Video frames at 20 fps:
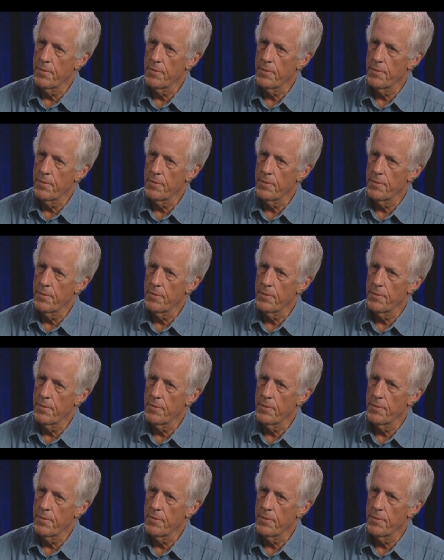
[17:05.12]

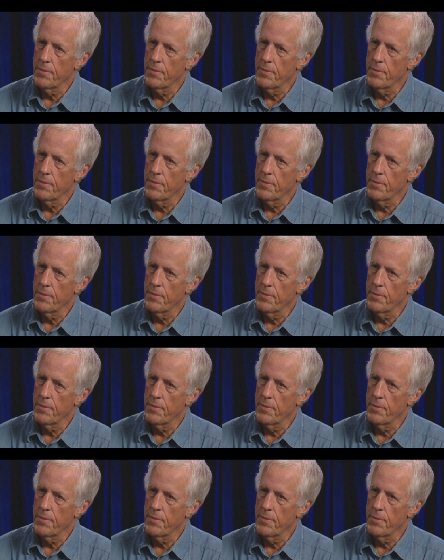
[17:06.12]

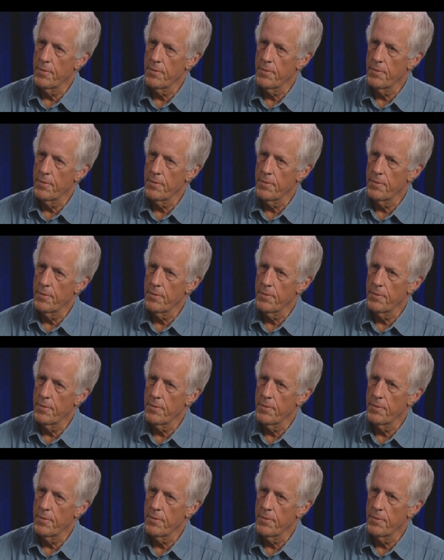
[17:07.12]

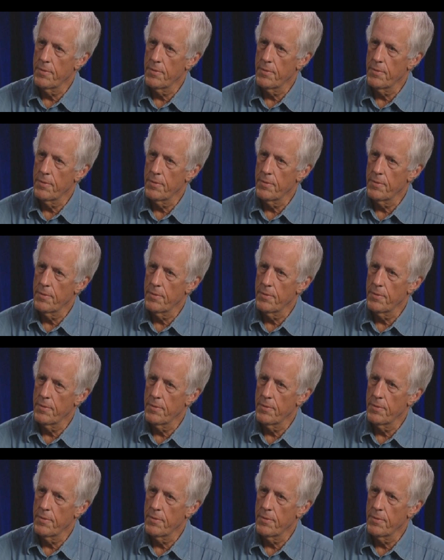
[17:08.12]

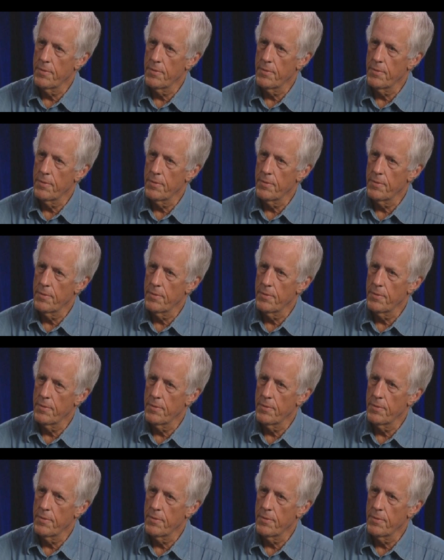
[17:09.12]

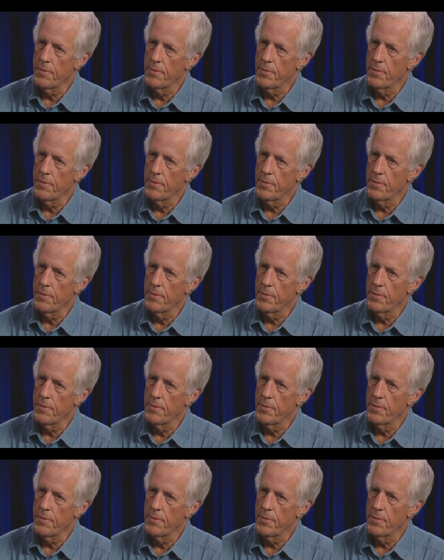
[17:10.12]

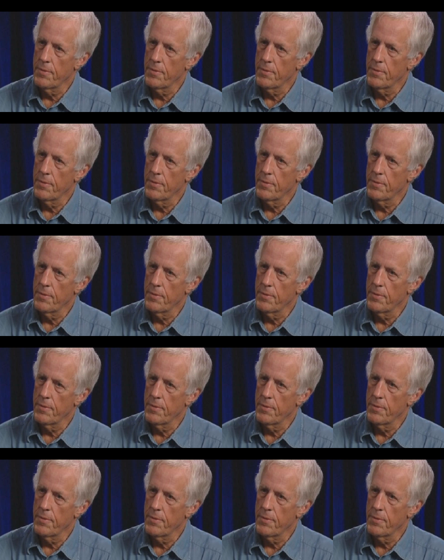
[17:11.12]

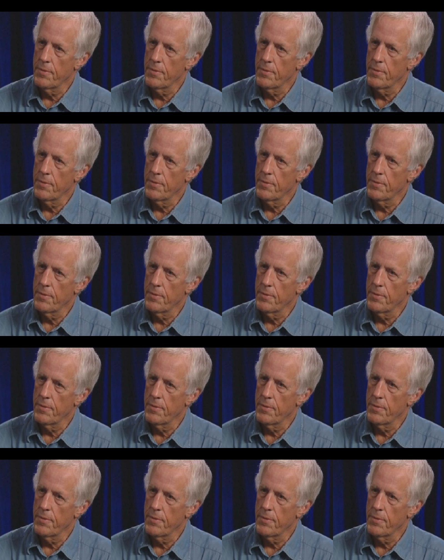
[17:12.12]
(no lip movement)